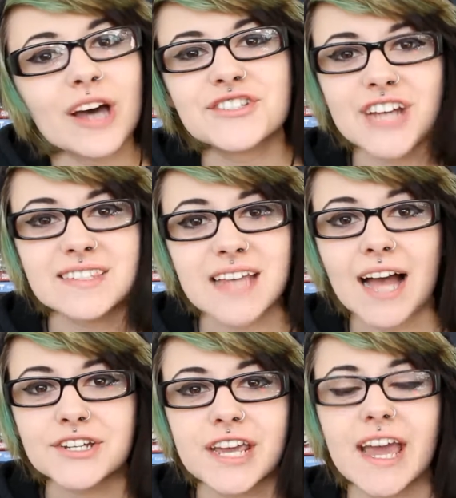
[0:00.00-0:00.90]
I'm Just
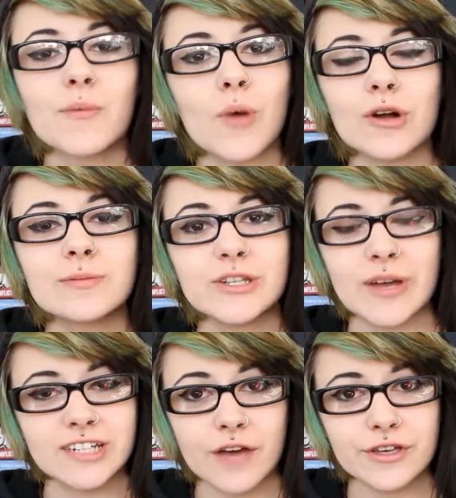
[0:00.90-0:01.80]
Ash here and welcome to
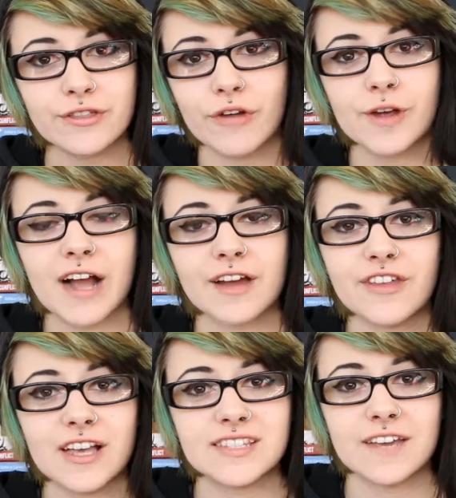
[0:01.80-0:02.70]
another Throwback
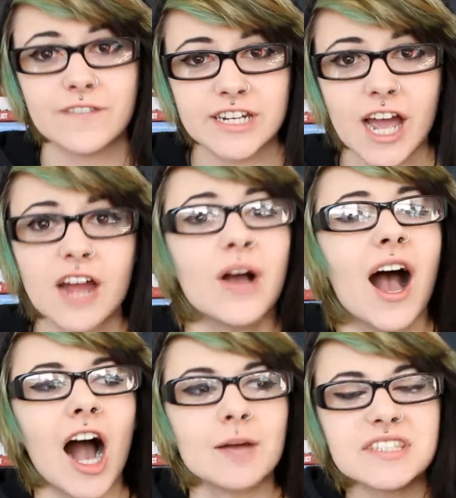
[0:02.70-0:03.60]
Thursday video.
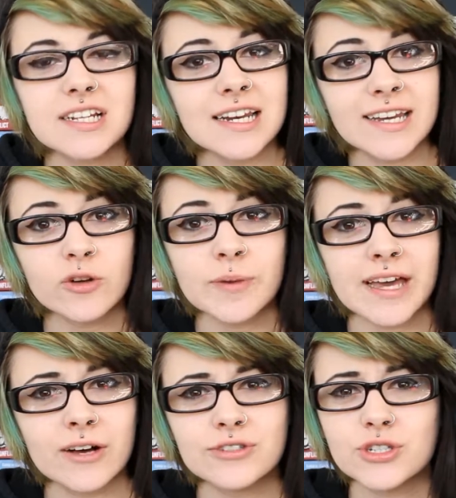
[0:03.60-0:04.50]
I'm still a little bit
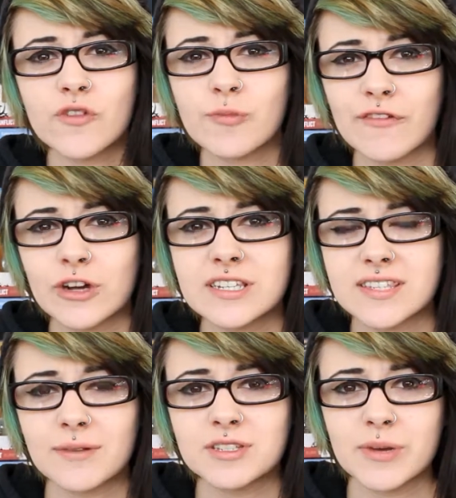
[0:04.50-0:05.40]
ill, so if my voice
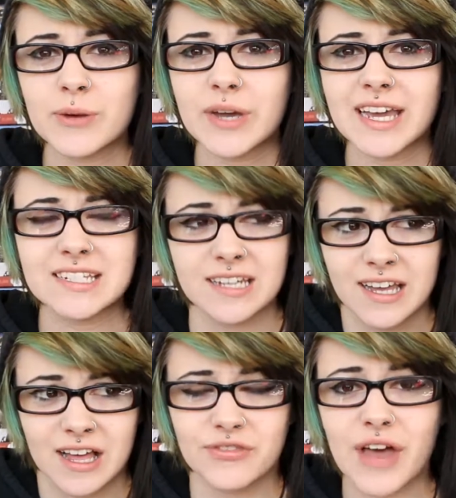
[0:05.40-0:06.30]
sounds a bit weird,
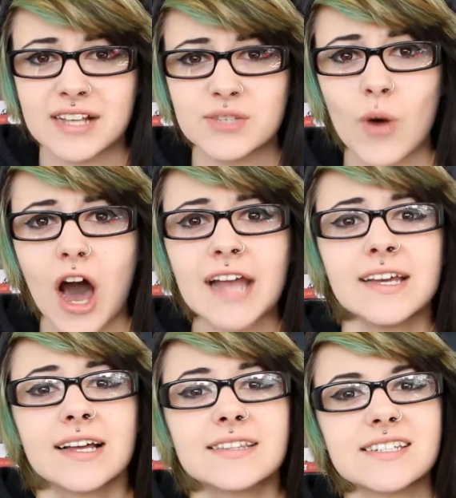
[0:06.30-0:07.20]
that's why.
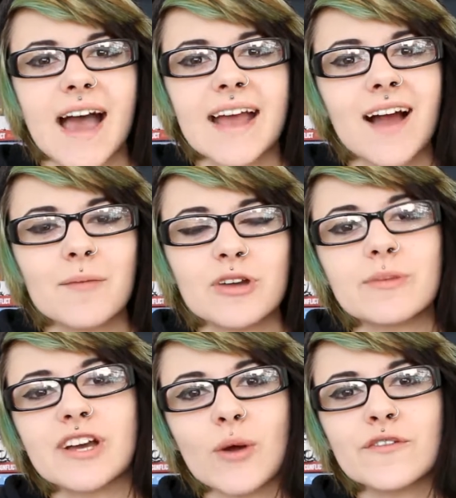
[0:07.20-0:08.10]
Today, I'm going to
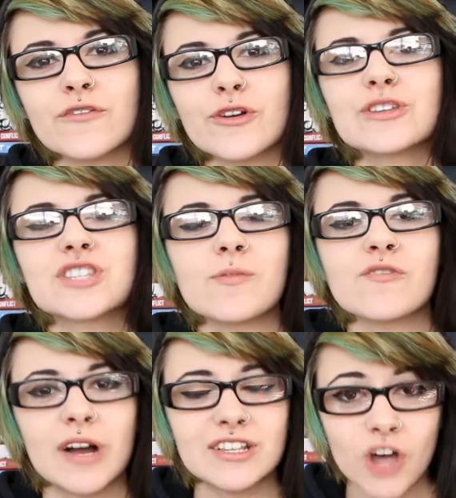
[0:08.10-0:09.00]
be going through some of
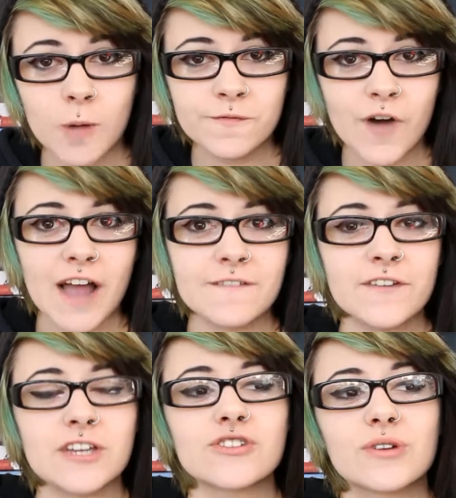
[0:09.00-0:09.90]
my top 5
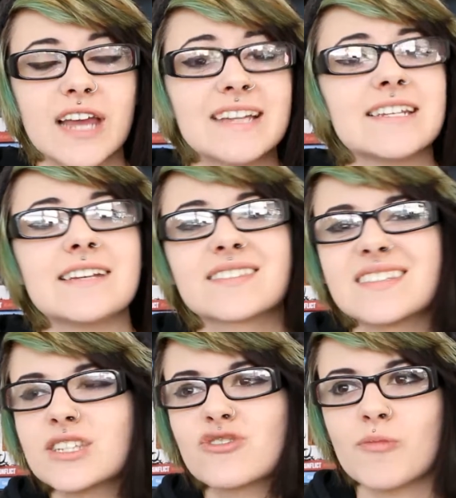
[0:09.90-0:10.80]
fictional ladies.
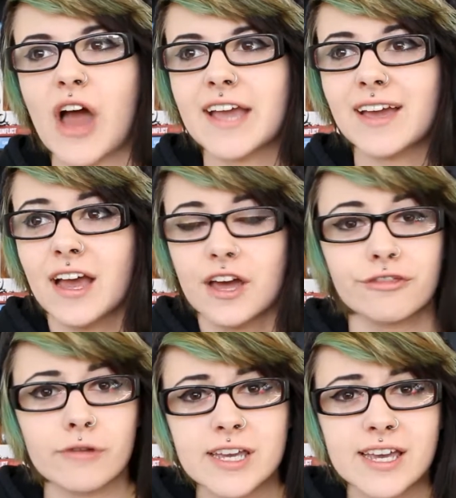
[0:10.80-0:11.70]
This is from like
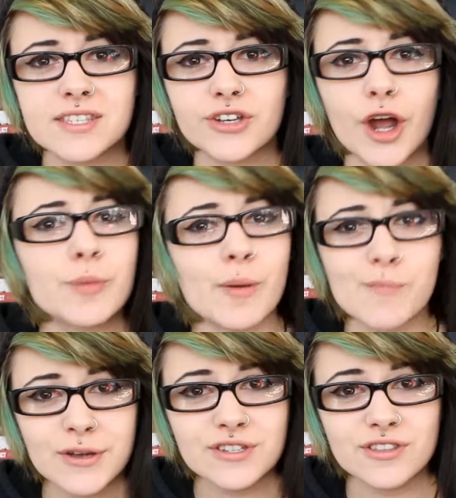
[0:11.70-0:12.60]
3 years ago, but
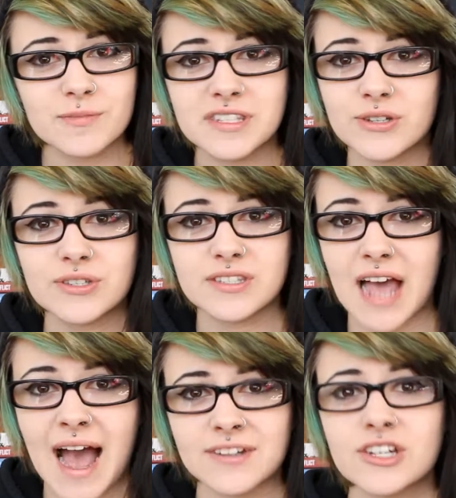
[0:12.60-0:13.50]
most of them still
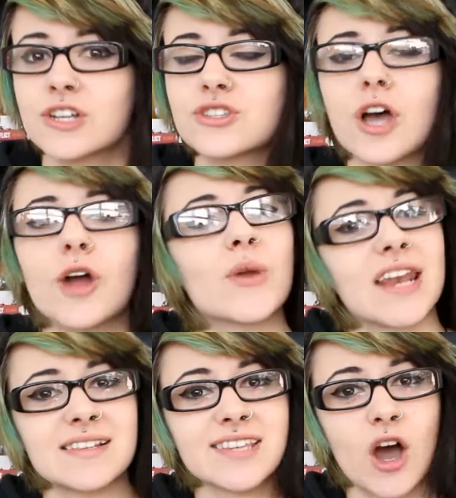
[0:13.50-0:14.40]
stand. So,
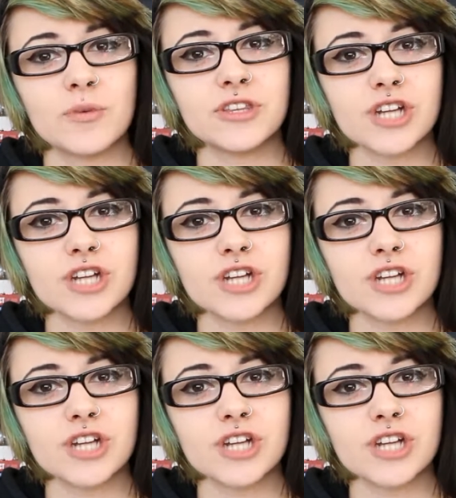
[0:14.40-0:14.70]
let's get on with the